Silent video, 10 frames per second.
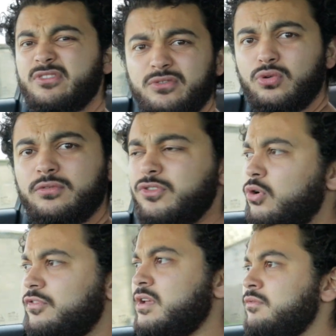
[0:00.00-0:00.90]
a good 4
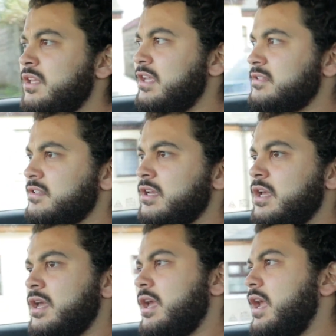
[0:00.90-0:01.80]
or 5 weeks.
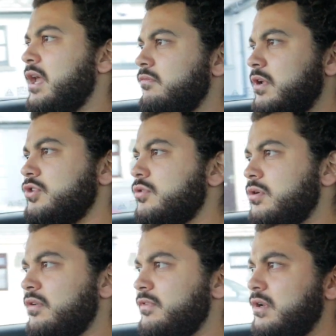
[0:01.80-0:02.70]
And when you're
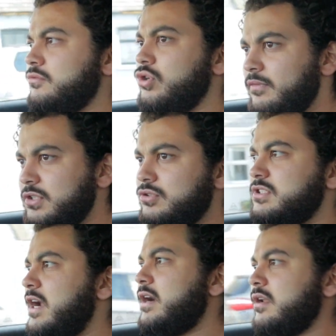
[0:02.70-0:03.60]
lifting, when you're
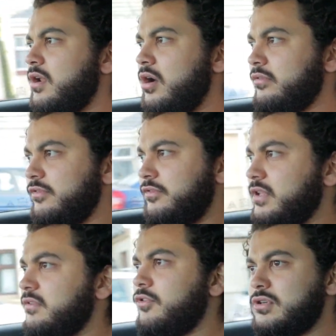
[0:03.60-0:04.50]
starting off
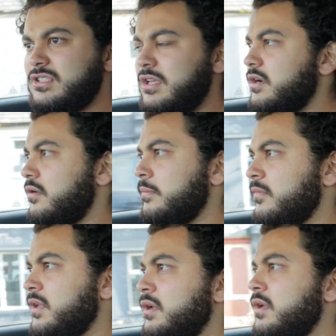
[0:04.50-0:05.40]
in the first gear,
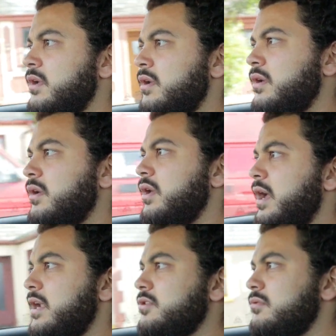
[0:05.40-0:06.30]

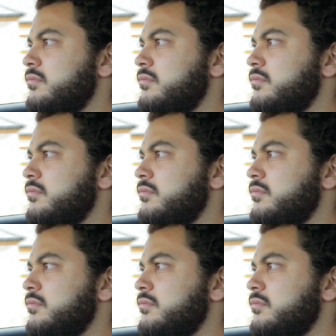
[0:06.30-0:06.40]
and